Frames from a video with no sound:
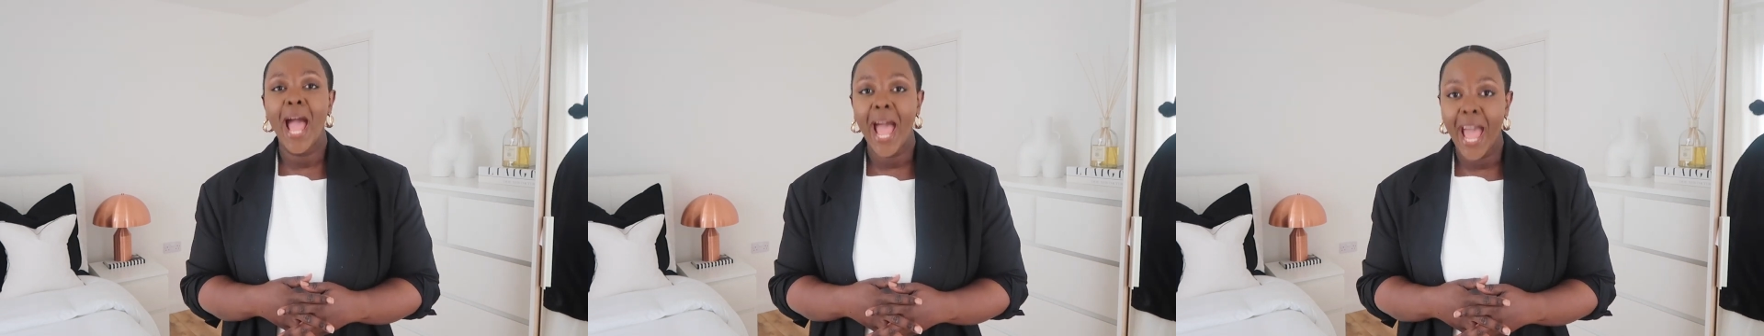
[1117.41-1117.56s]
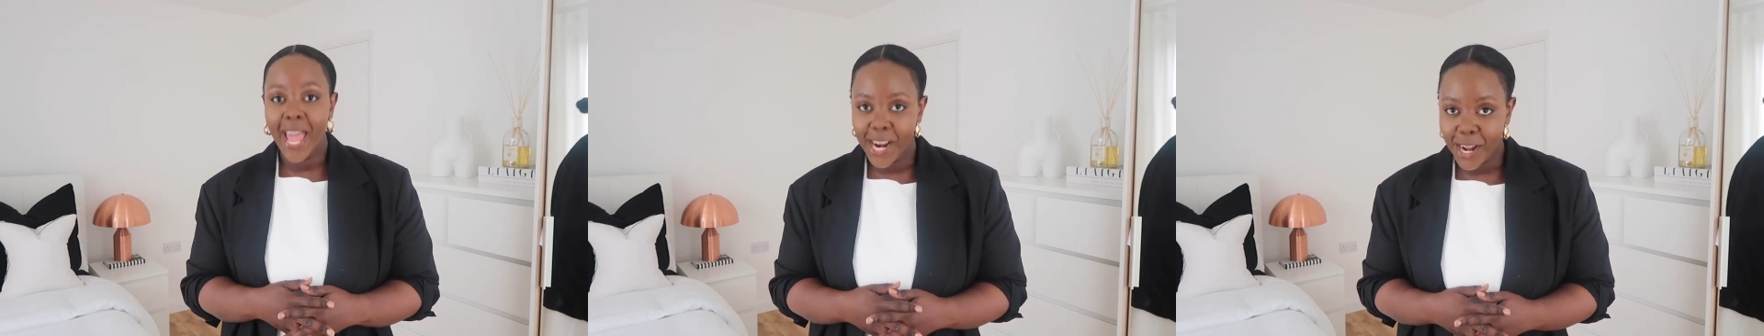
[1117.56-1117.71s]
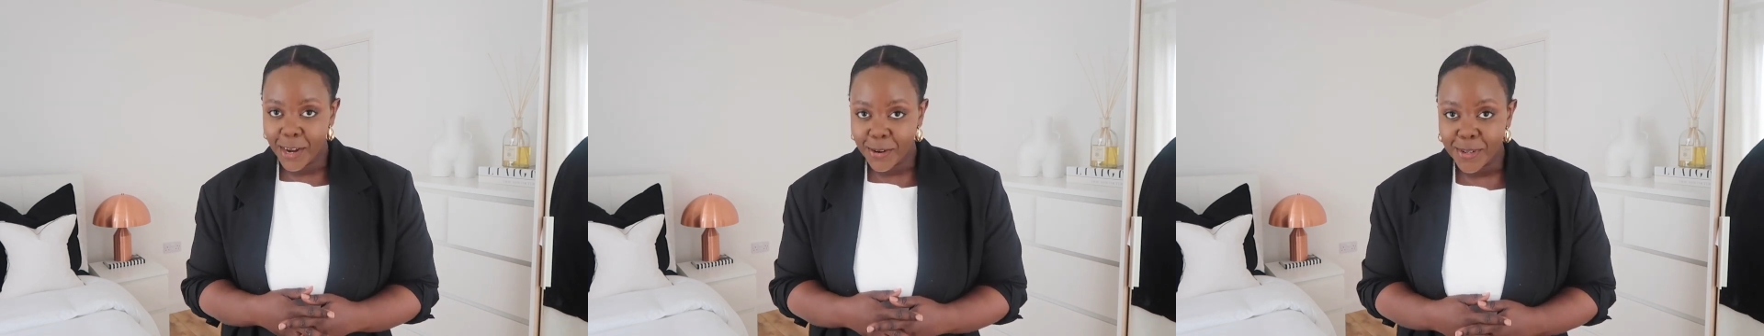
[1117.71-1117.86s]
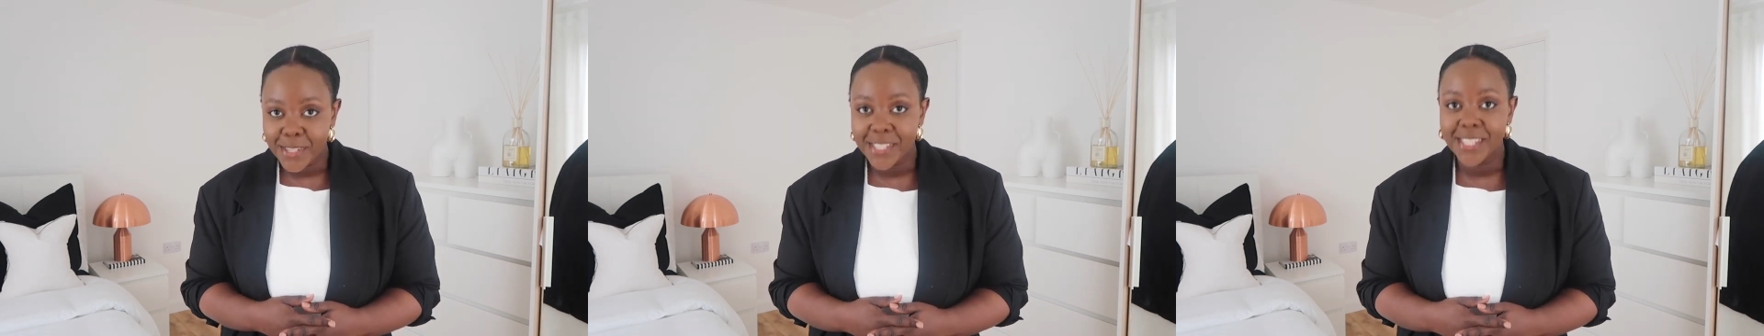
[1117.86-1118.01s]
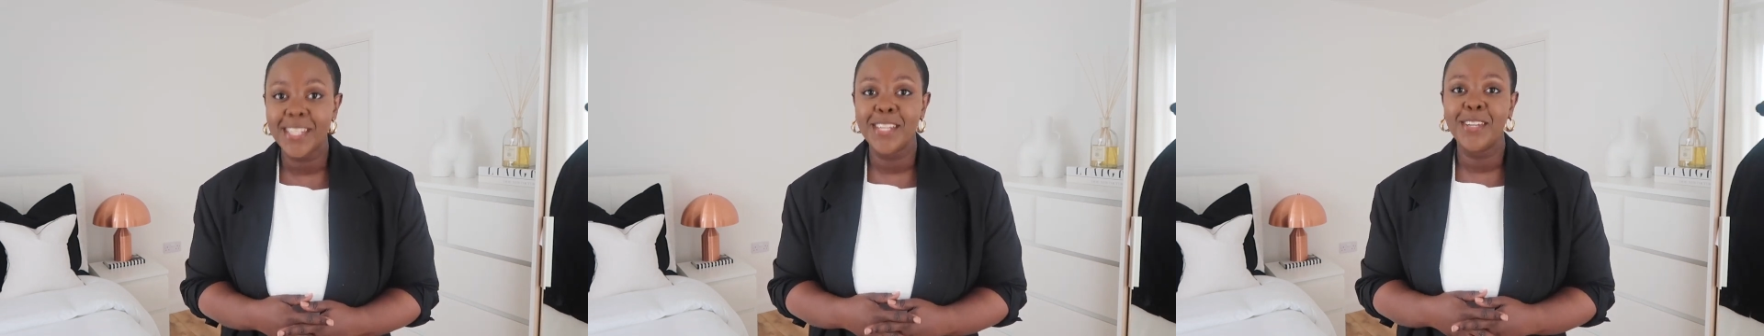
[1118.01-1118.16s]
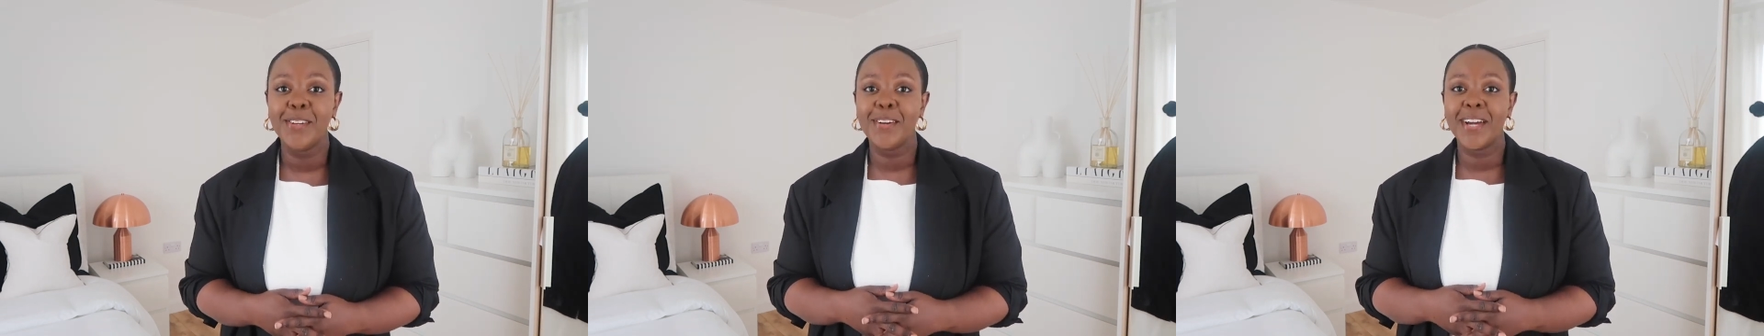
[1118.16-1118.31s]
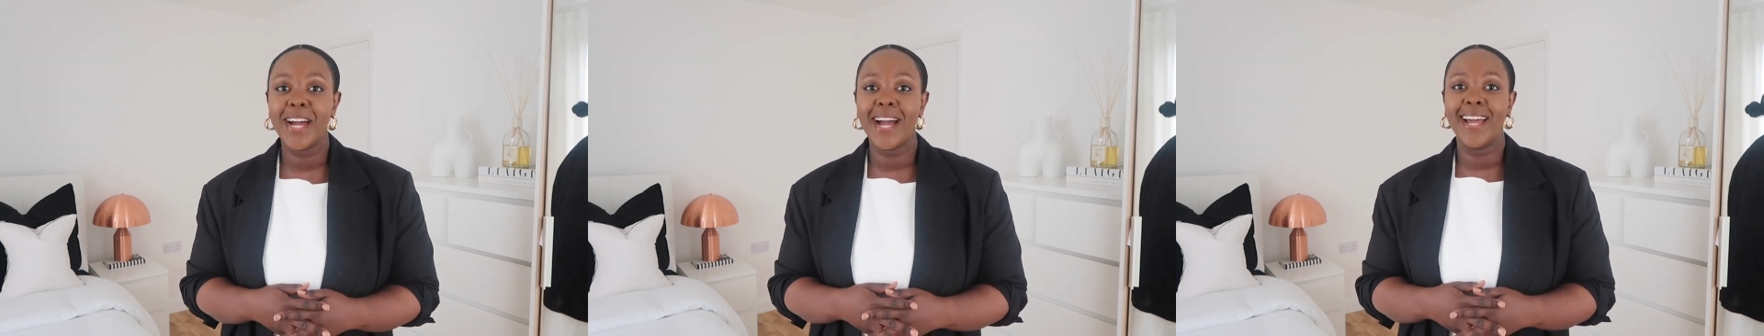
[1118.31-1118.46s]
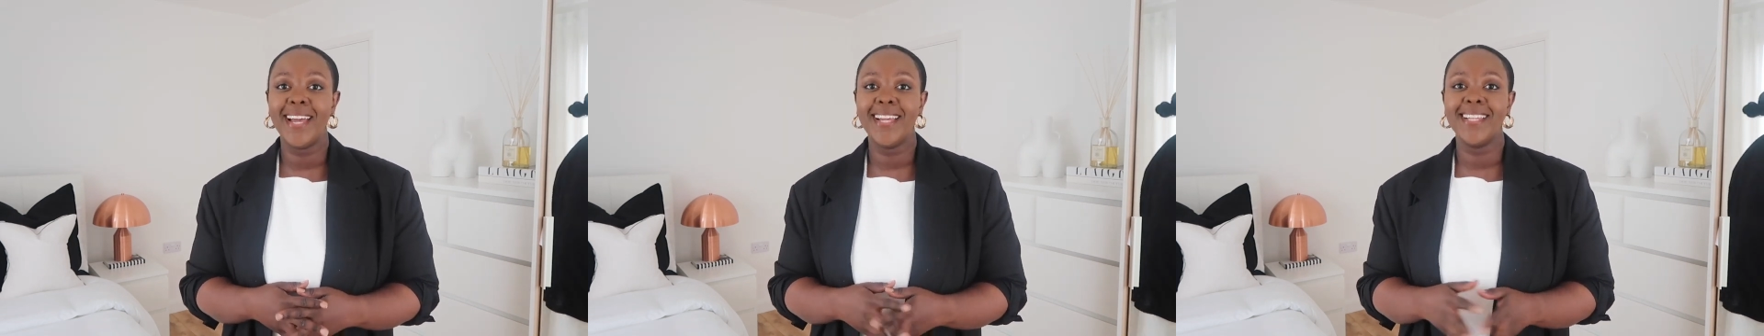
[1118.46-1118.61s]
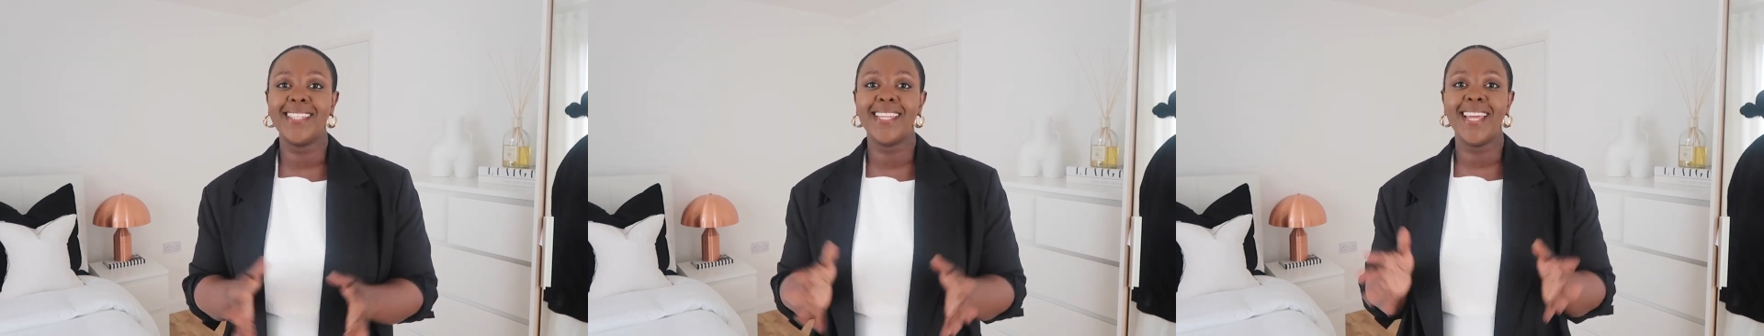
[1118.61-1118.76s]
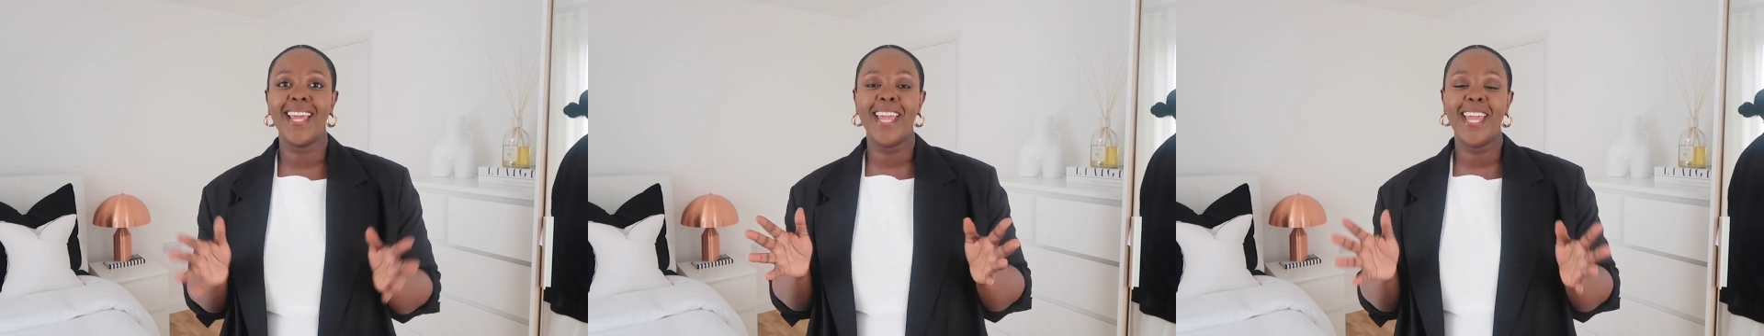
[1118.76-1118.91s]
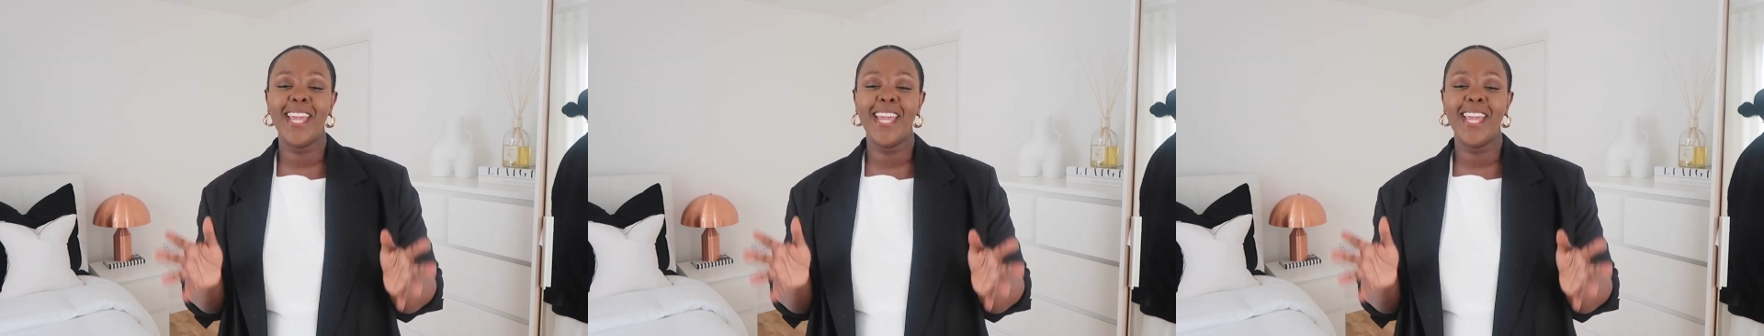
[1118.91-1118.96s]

And I will see you guys